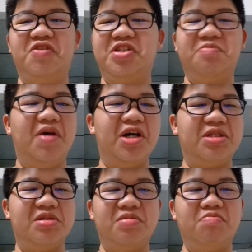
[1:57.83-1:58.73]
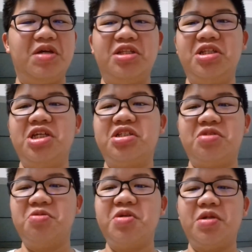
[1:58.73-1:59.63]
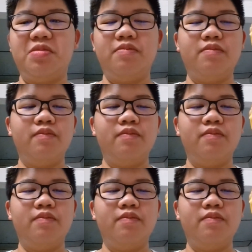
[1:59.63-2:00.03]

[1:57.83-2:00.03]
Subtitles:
First bite made in history.